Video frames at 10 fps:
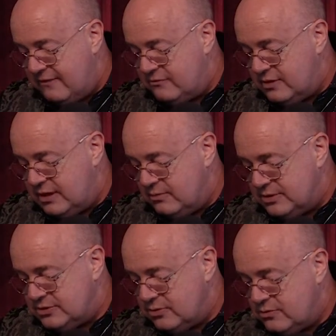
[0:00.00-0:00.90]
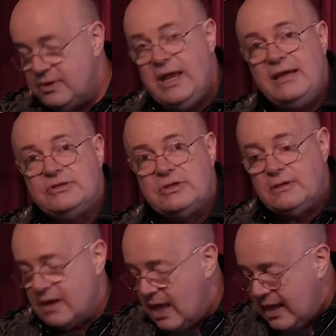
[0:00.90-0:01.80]
after the original
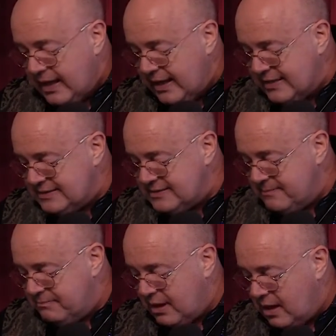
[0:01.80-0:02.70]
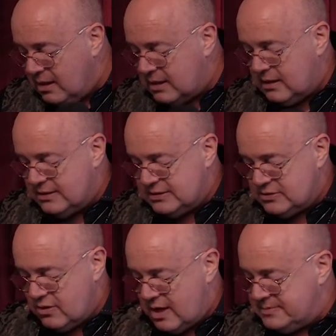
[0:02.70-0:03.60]
creation. It symbolically
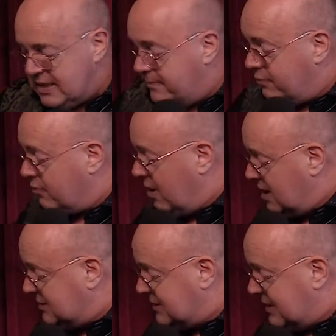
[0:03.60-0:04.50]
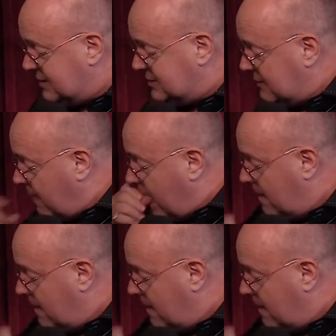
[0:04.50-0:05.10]
describes a process